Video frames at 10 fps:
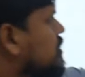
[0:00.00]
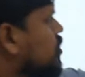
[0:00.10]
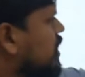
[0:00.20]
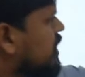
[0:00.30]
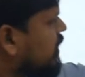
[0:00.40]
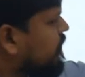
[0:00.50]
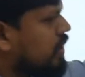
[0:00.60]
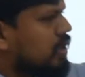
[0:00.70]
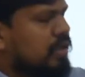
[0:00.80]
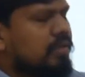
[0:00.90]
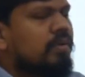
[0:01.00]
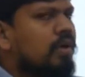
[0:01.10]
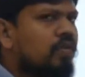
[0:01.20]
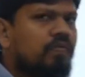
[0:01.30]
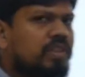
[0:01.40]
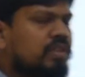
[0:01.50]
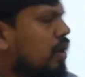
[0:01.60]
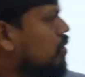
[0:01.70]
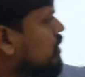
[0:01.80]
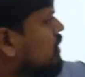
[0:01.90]
Okay, definitely
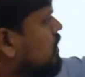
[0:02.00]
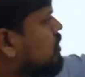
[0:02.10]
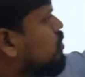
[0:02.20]
without these